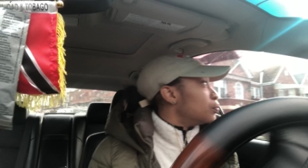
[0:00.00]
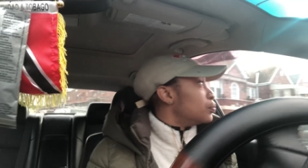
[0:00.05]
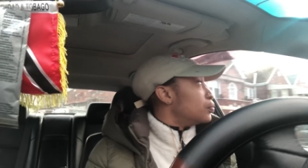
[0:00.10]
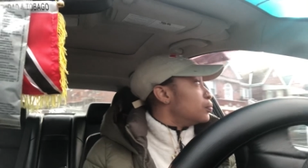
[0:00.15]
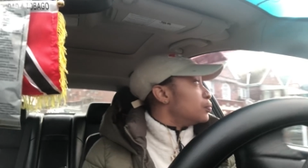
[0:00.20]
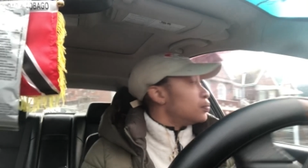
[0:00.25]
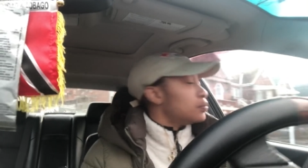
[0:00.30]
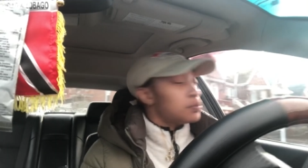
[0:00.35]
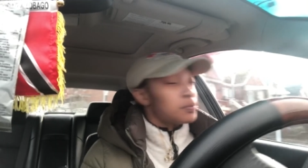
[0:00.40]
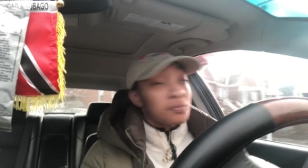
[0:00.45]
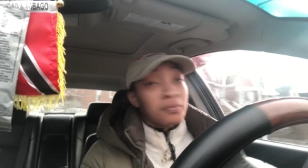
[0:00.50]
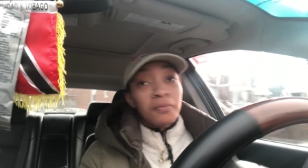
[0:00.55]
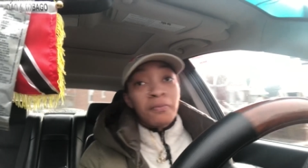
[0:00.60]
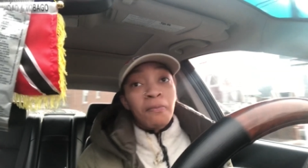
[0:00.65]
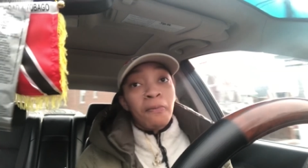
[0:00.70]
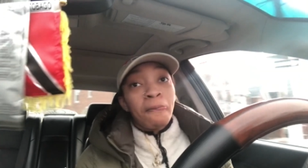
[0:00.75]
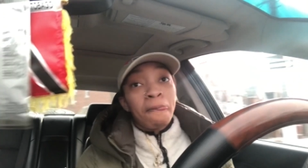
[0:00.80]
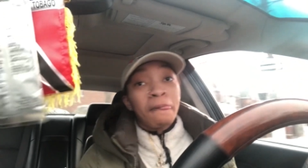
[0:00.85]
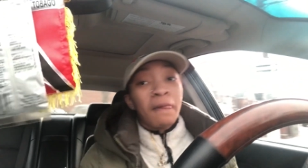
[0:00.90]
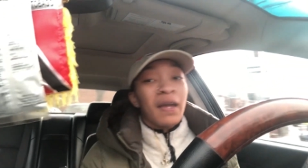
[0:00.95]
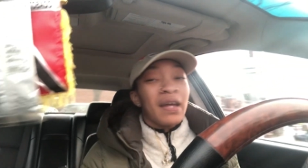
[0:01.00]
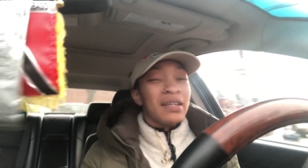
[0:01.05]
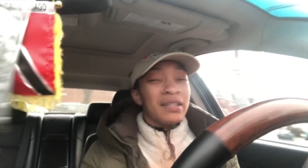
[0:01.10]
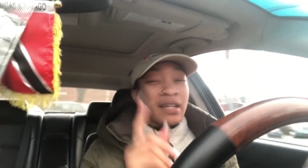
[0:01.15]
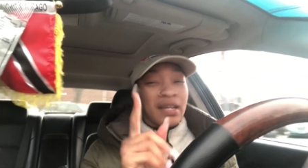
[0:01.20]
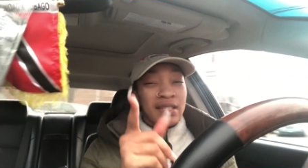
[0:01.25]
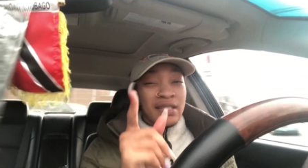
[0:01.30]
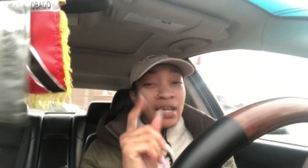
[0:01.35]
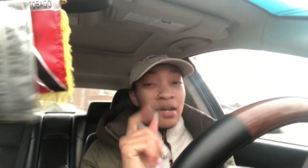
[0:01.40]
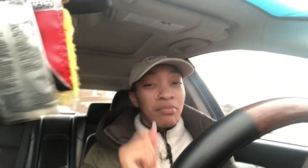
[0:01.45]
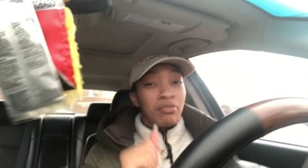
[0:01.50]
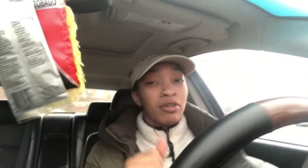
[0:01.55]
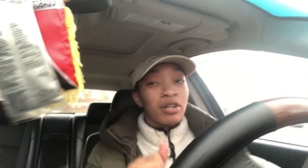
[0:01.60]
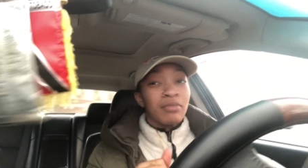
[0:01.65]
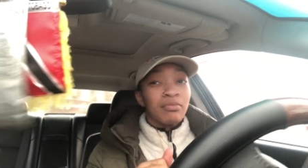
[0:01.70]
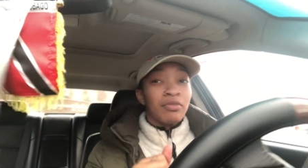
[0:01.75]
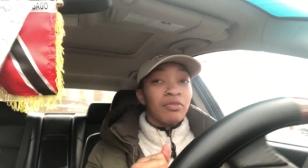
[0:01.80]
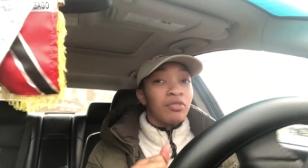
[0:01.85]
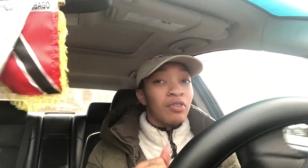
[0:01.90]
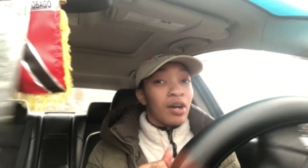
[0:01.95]
and yes I
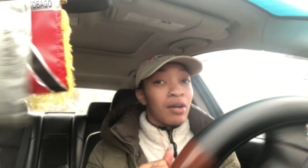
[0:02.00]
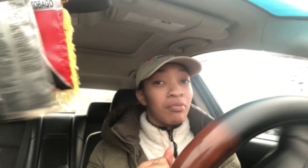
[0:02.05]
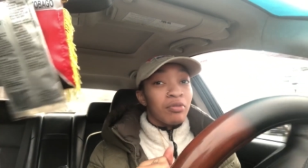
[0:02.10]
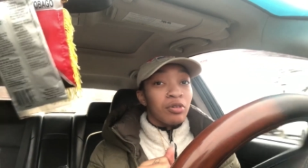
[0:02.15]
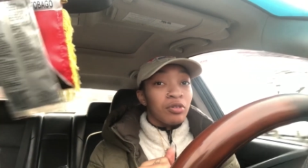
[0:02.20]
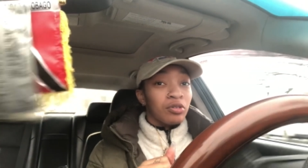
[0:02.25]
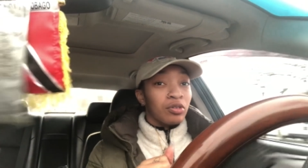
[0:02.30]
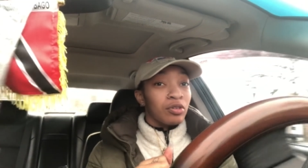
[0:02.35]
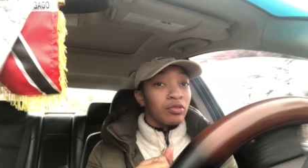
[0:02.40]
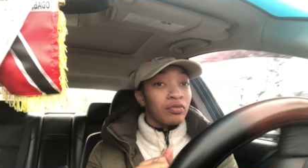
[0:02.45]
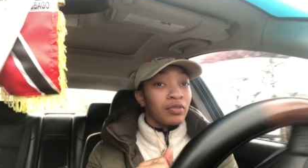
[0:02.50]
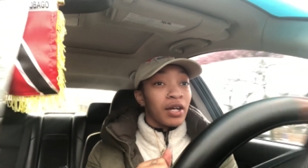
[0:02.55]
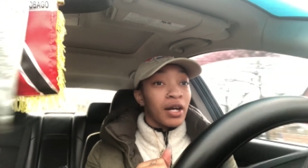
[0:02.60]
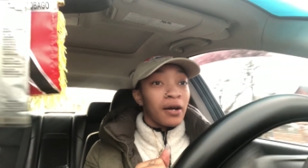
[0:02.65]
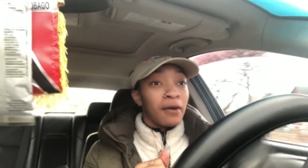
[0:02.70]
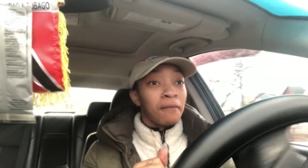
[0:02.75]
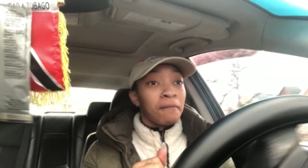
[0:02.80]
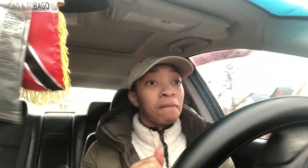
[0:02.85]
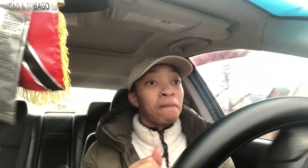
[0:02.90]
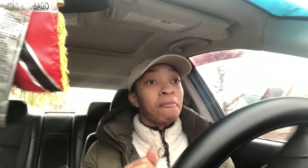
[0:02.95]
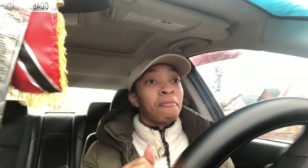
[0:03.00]
prayed before I pulled off y'all.